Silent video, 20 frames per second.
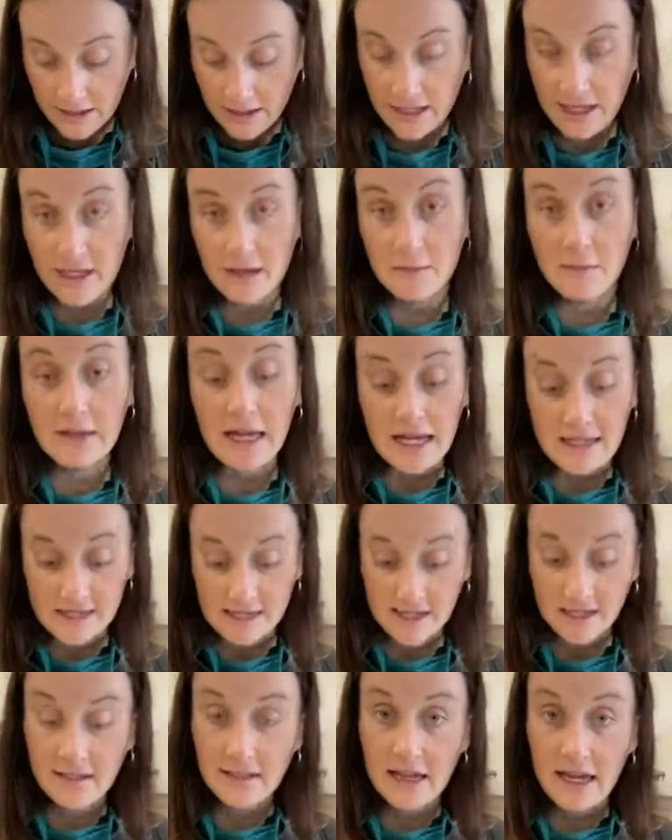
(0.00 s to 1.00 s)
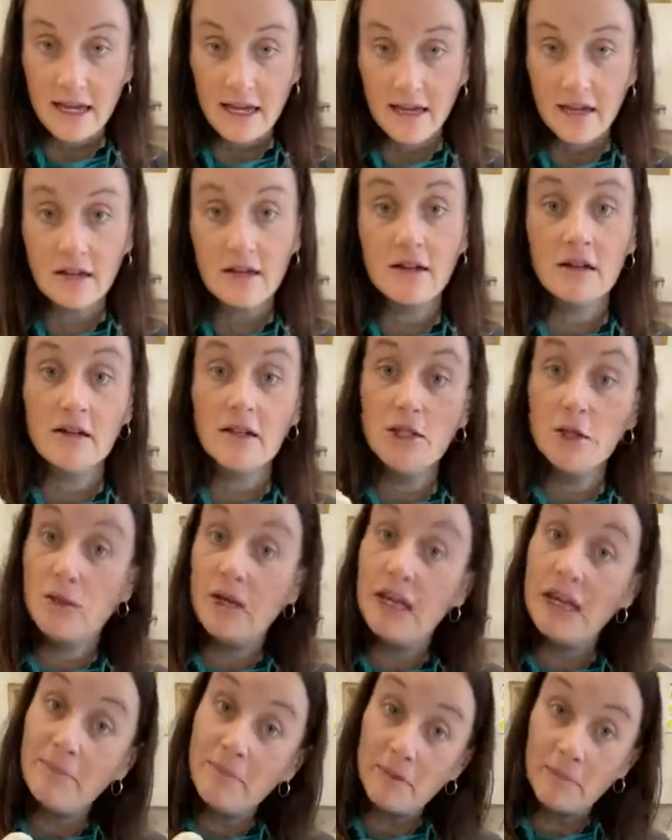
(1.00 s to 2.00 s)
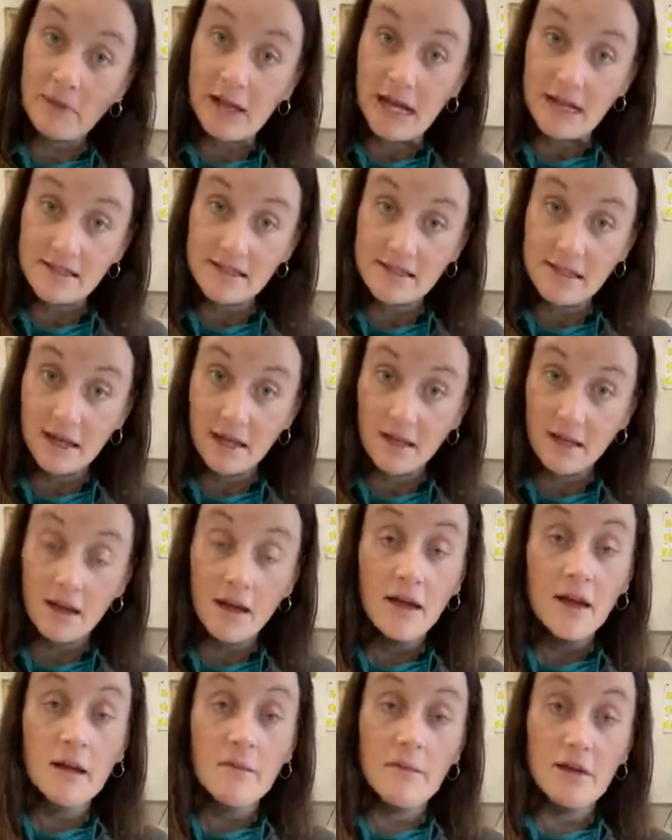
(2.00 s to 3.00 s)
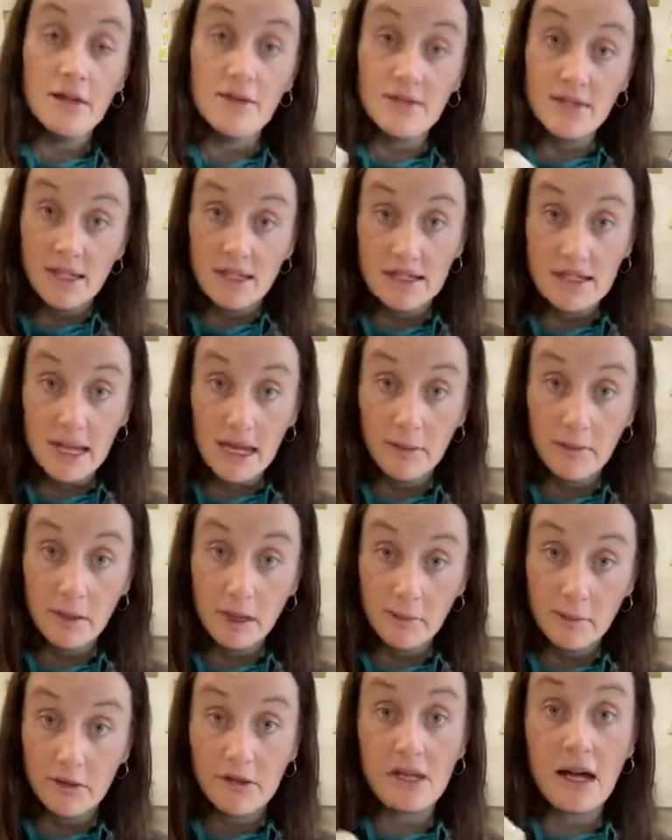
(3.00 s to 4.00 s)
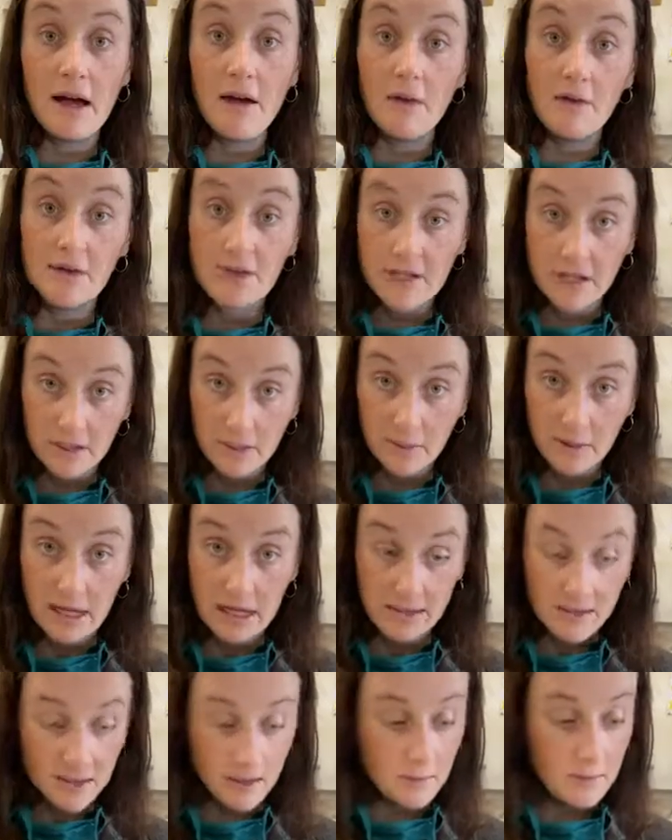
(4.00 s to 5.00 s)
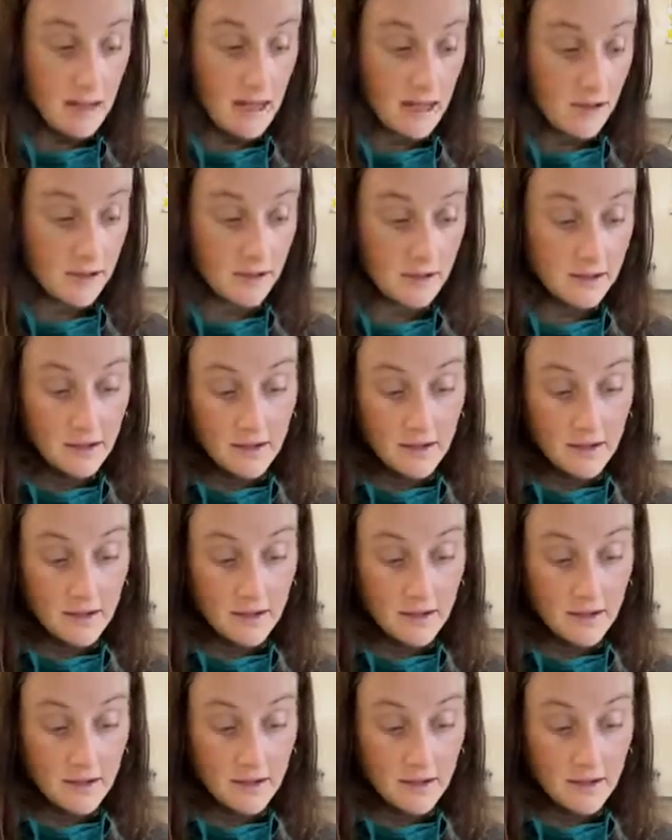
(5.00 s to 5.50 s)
Again, plastic clay, you keep it plastic by using damp paper towels and a plastic bag.